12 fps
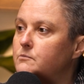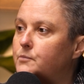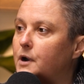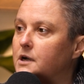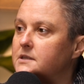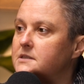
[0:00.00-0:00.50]

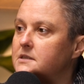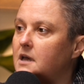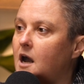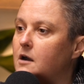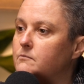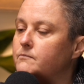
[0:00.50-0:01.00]
But
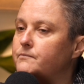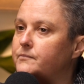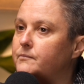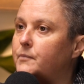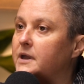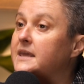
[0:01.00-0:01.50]

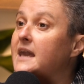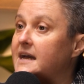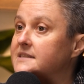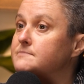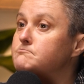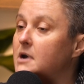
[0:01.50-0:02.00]

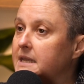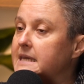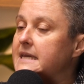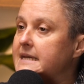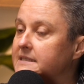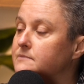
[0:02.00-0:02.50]
yes,
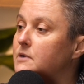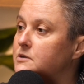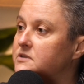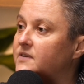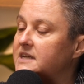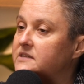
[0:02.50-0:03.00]
money is a
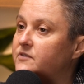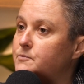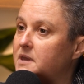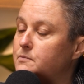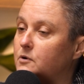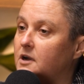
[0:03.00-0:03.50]
motivator for
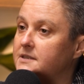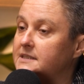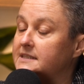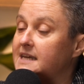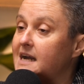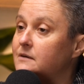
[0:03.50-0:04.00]
people
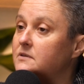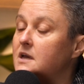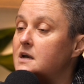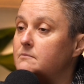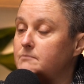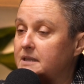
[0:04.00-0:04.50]
cutting down.
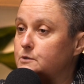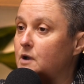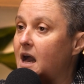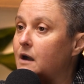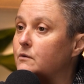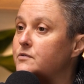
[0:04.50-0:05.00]
Mental
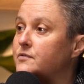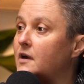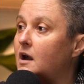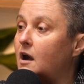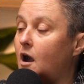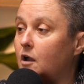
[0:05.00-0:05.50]
health,
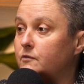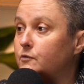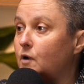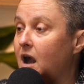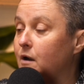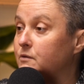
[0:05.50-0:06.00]

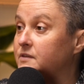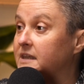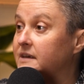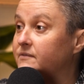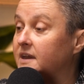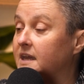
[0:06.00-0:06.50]
overall healthy
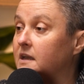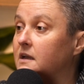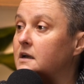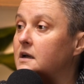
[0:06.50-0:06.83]
living,